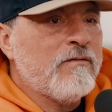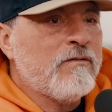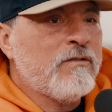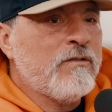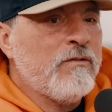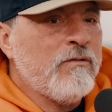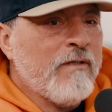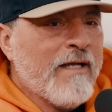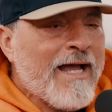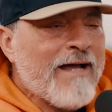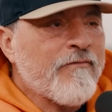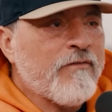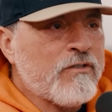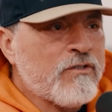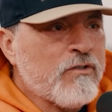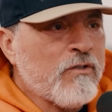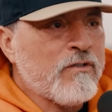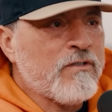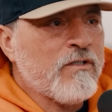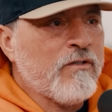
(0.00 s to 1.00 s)
to have a
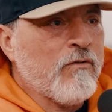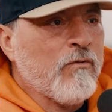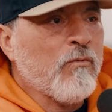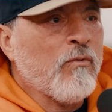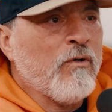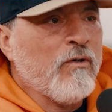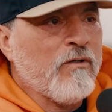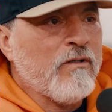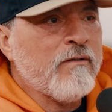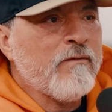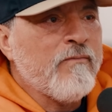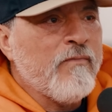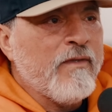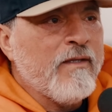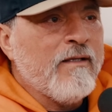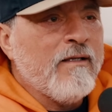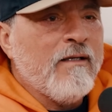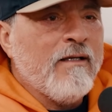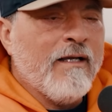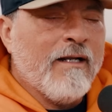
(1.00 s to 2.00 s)
church in the world,
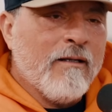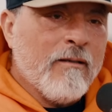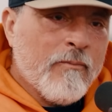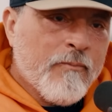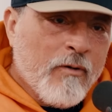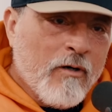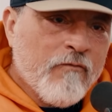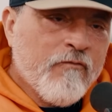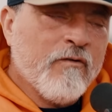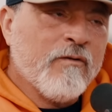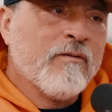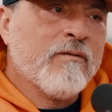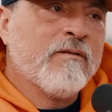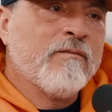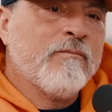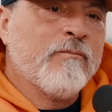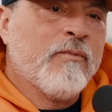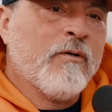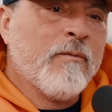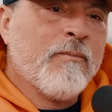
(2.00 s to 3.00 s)
and I
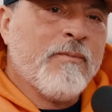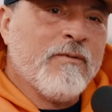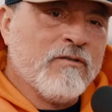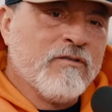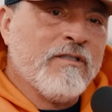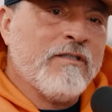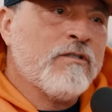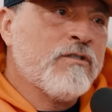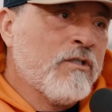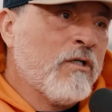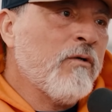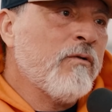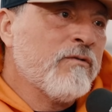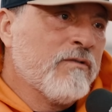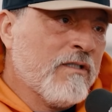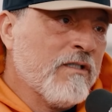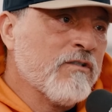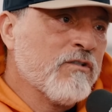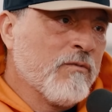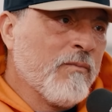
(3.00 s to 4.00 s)
purposely
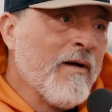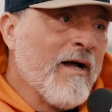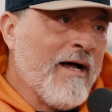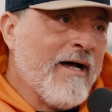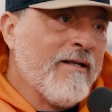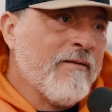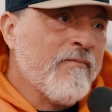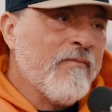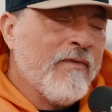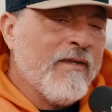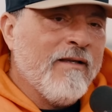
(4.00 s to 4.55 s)
chose this spot,